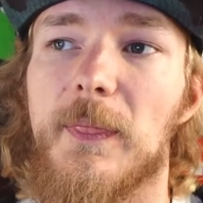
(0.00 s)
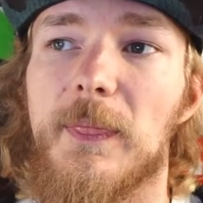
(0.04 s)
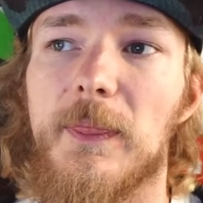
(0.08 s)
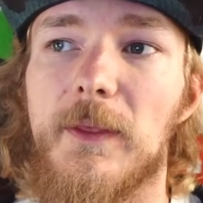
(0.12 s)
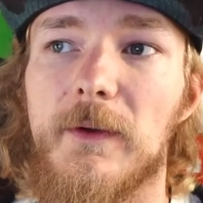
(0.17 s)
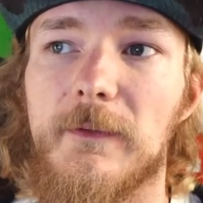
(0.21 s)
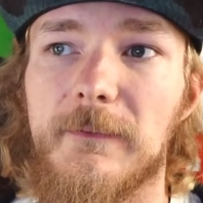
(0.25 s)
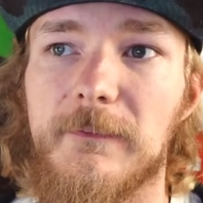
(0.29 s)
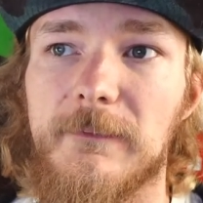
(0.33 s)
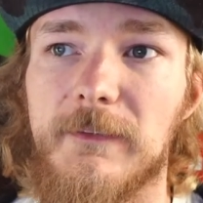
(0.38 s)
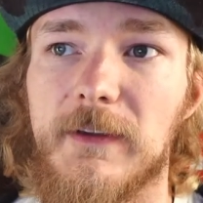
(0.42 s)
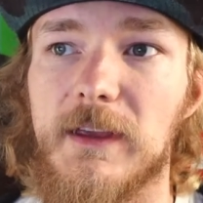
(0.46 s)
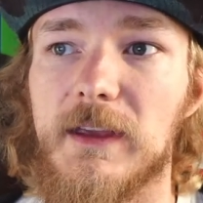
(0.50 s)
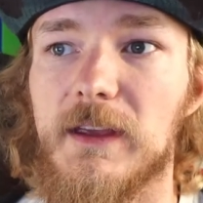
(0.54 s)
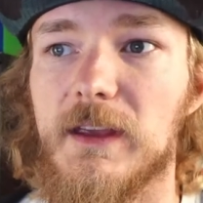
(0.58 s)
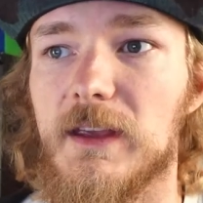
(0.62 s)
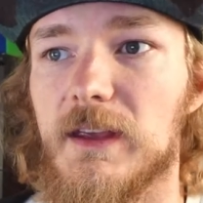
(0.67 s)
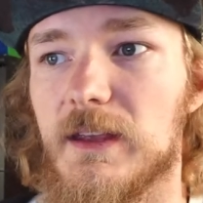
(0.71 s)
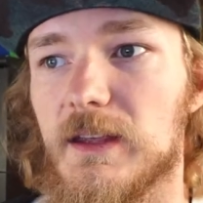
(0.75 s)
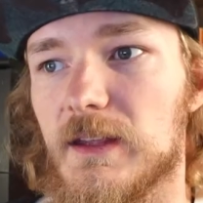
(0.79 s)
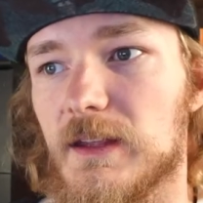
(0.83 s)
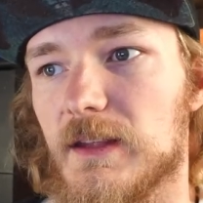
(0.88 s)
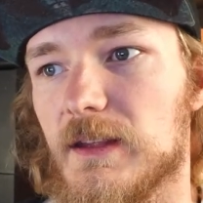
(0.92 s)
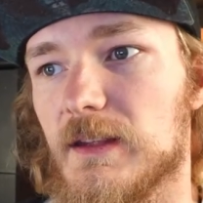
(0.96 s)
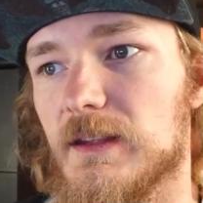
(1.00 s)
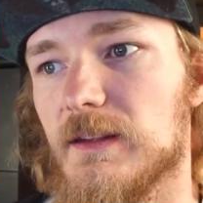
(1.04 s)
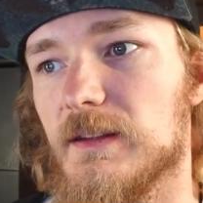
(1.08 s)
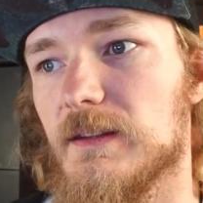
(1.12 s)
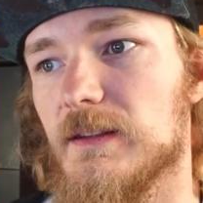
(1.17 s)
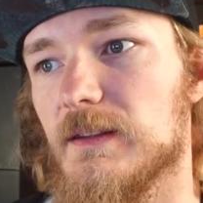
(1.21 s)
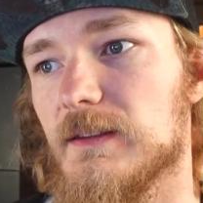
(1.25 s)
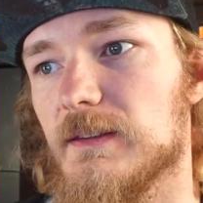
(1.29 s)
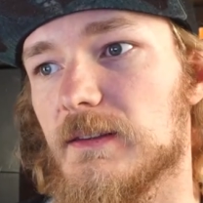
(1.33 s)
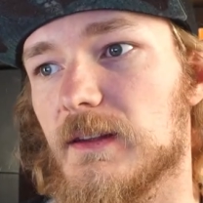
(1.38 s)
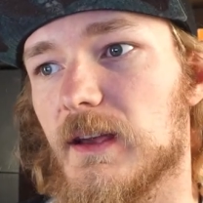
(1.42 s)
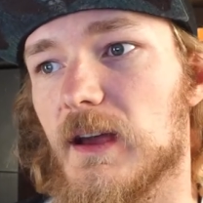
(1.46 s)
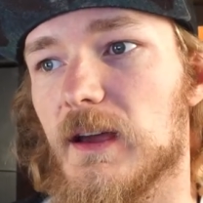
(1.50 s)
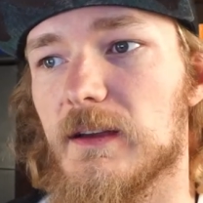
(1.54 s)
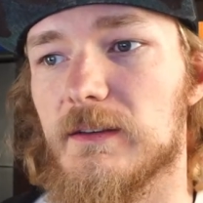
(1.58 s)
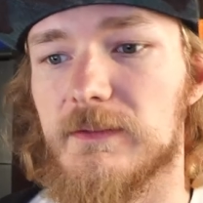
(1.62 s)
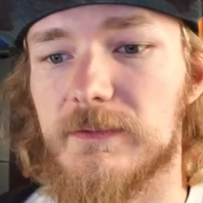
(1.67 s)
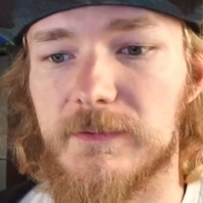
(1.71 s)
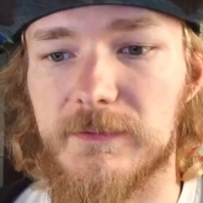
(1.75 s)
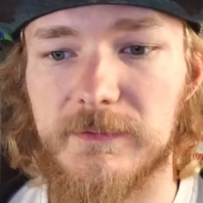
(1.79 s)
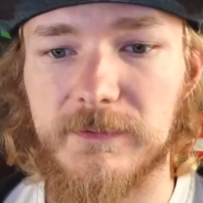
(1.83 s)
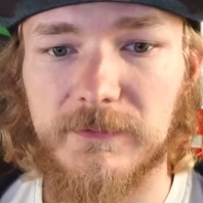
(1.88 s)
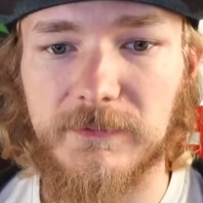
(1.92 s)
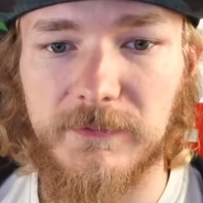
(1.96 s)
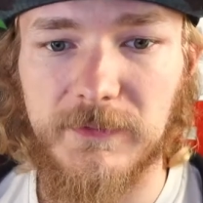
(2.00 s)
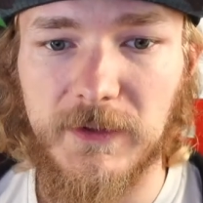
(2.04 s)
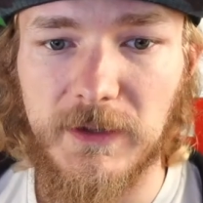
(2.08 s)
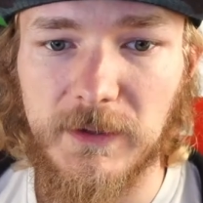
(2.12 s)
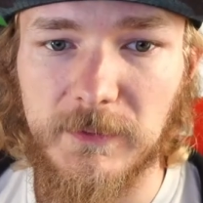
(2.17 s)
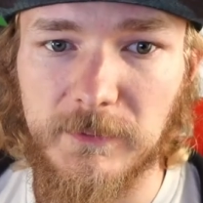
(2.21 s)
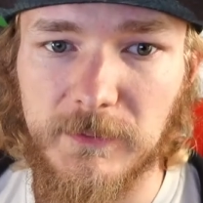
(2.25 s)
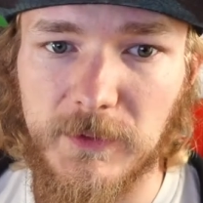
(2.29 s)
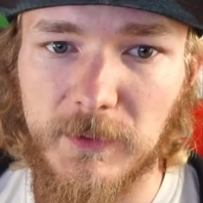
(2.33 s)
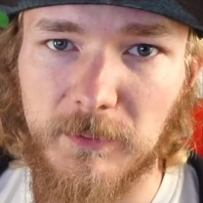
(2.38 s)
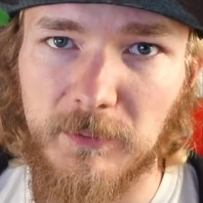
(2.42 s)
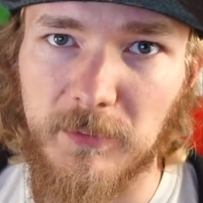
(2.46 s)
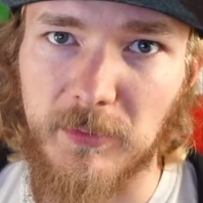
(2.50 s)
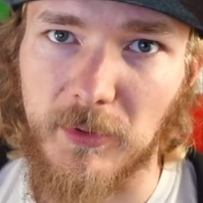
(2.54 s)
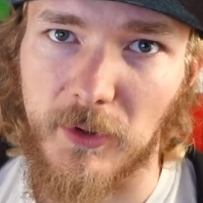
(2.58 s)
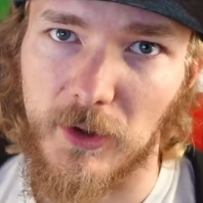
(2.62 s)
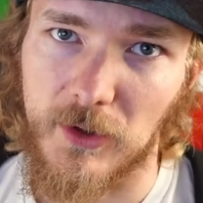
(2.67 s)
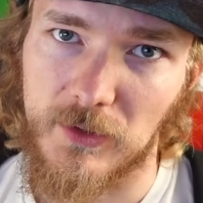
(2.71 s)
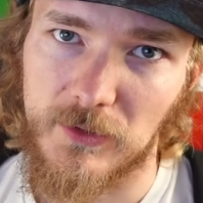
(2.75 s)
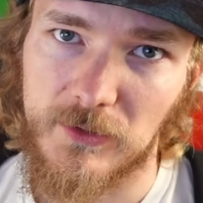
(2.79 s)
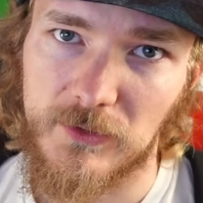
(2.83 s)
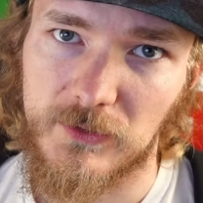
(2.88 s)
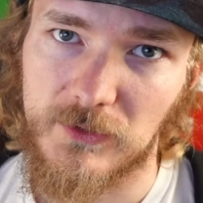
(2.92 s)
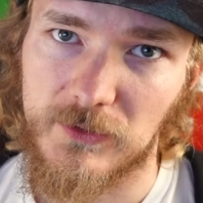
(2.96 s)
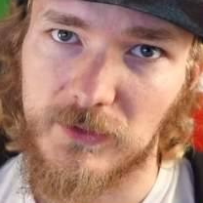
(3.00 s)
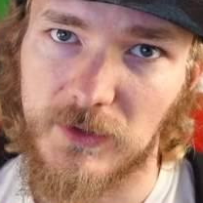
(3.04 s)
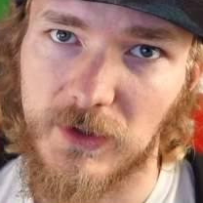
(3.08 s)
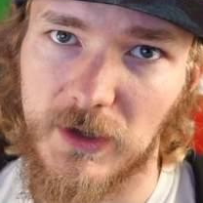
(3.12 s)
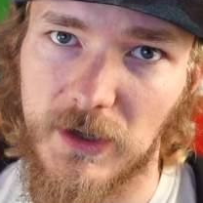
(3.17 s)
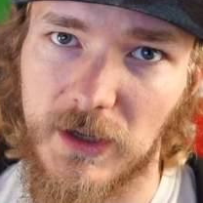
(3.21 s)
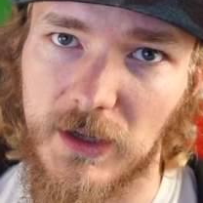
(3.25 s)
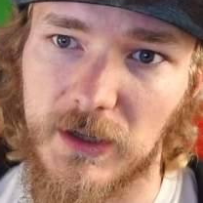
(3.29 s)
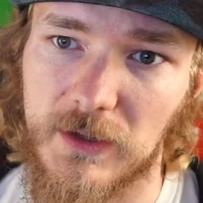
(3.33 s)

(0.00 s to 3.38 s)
The thing is, I filmed a bunch,